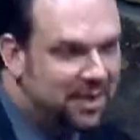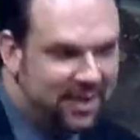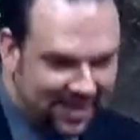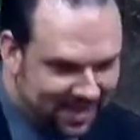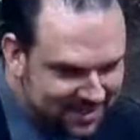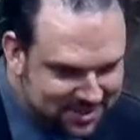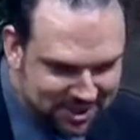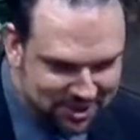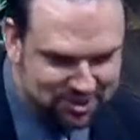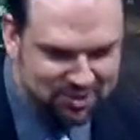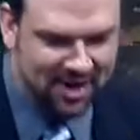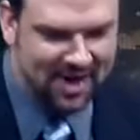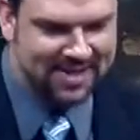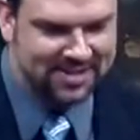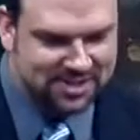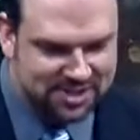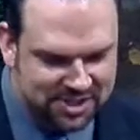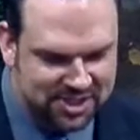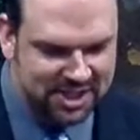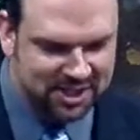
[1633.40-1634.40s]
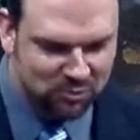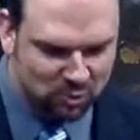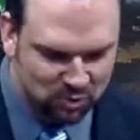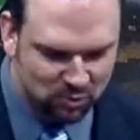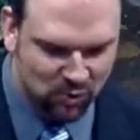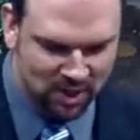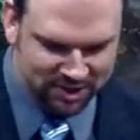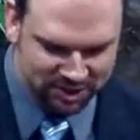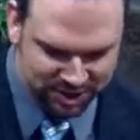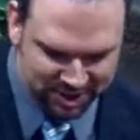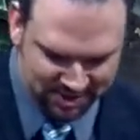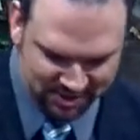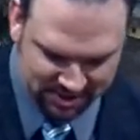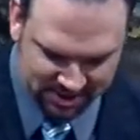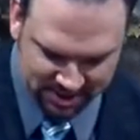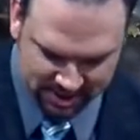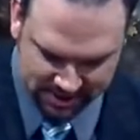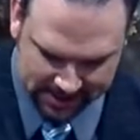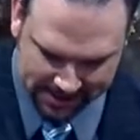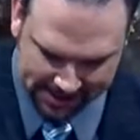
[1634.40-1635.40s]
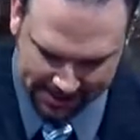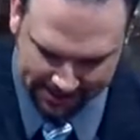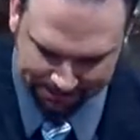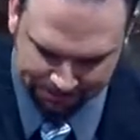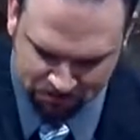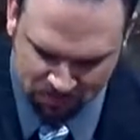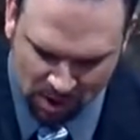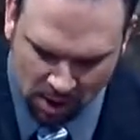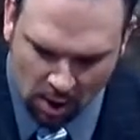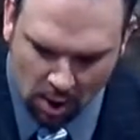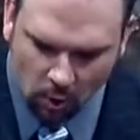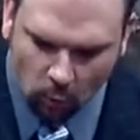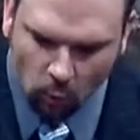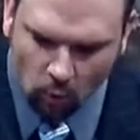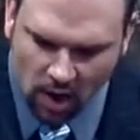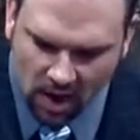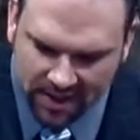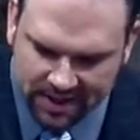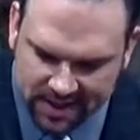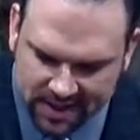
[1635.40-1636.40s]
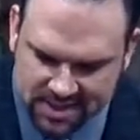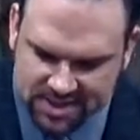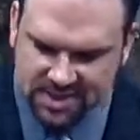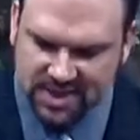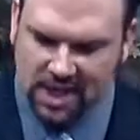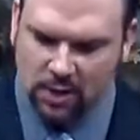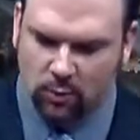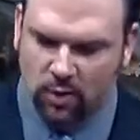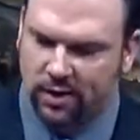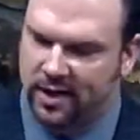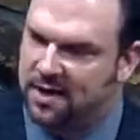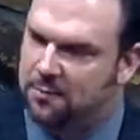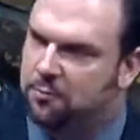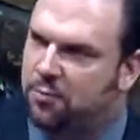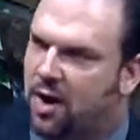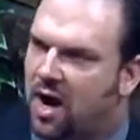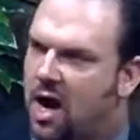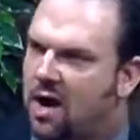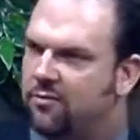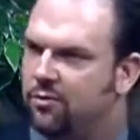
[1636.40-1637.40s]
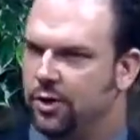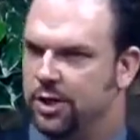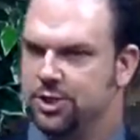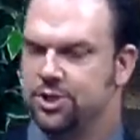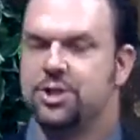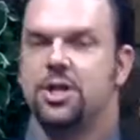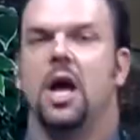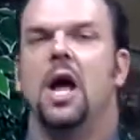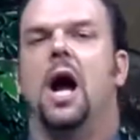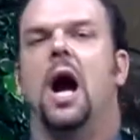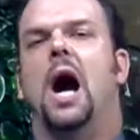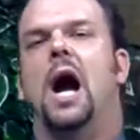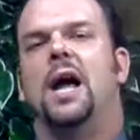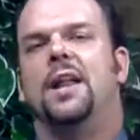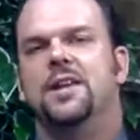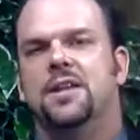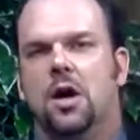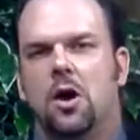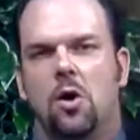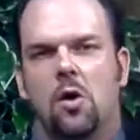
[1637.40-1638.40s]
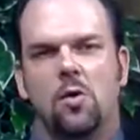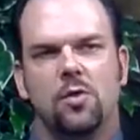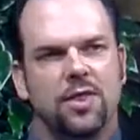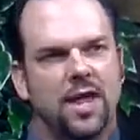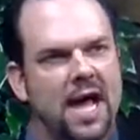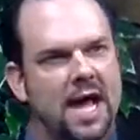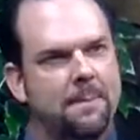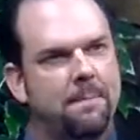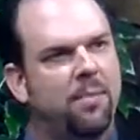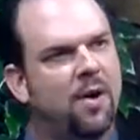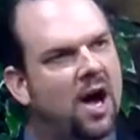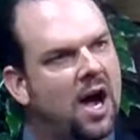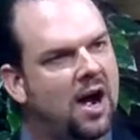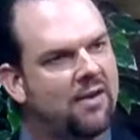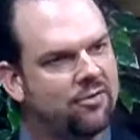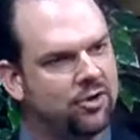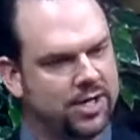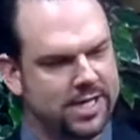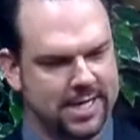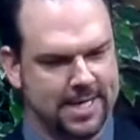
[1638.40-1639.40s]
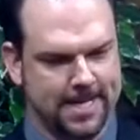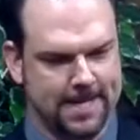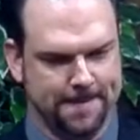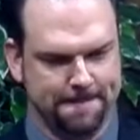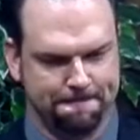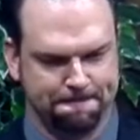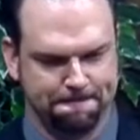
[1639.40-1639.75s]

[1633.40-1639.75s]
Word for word: things and try and stick with what Jesus said. One is they were impoverished. I know thy poverty.